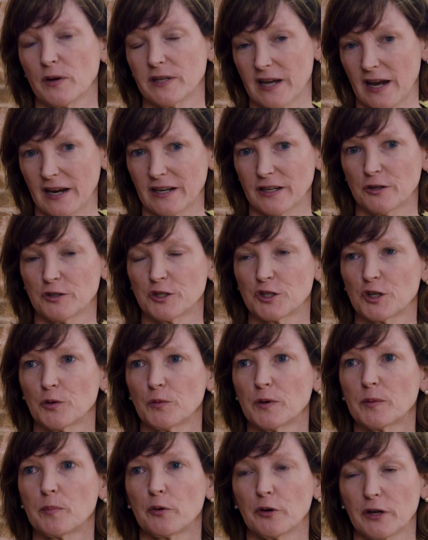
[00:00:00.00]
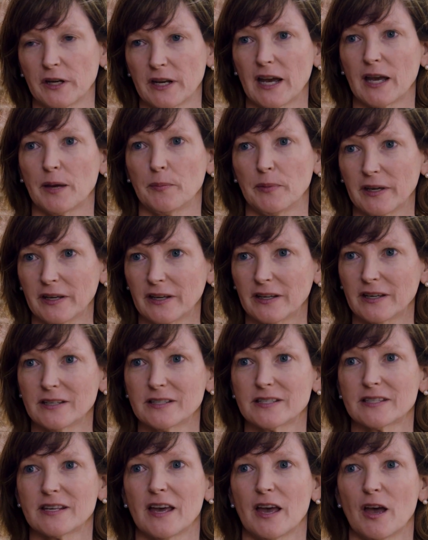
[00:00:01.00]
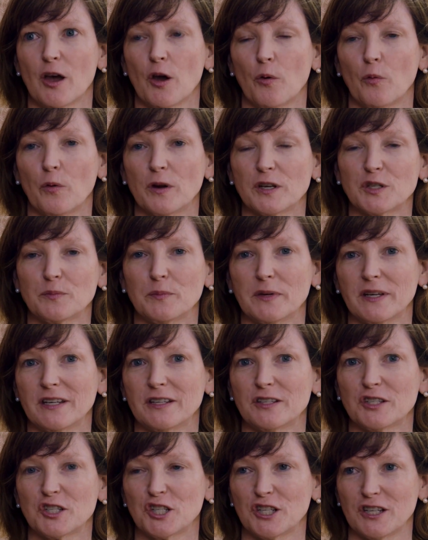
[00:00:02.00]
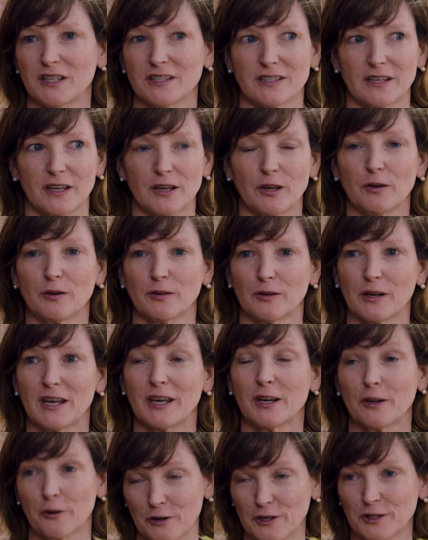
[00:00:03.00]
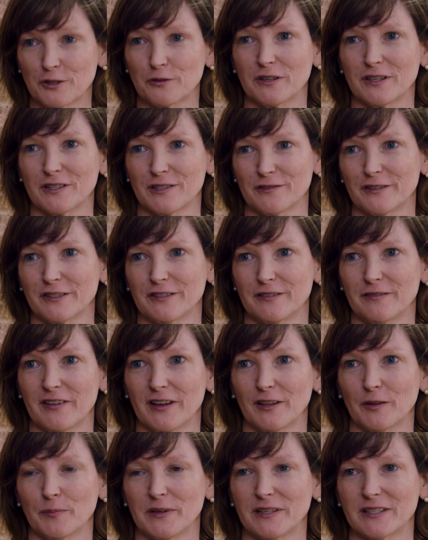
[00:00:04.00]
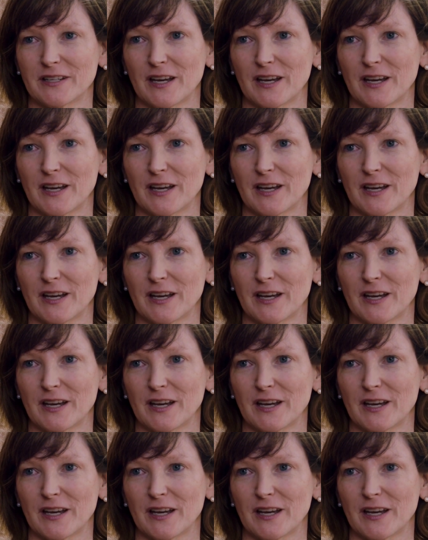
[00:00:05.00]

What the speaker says: we diagnosed her with prediabetes, which means she is at an increased risk for developing